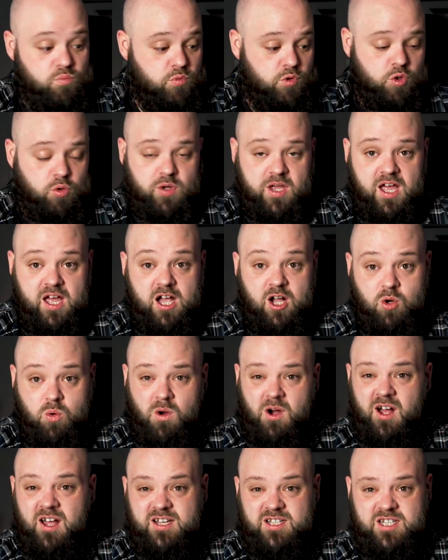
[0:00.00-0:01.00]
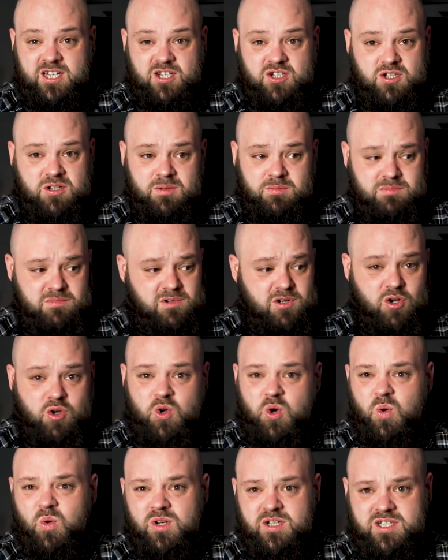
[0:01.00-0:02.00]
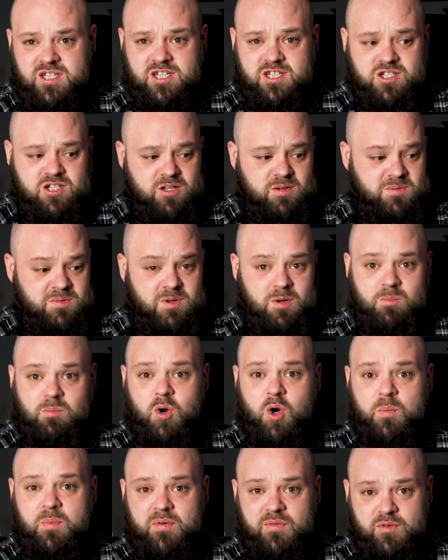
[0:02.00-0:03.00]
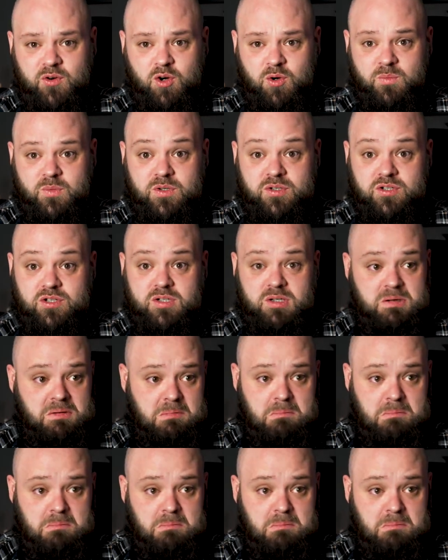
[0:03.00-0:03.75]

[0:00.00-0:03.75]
You'll get a quieter system, a cooler system, and more performance.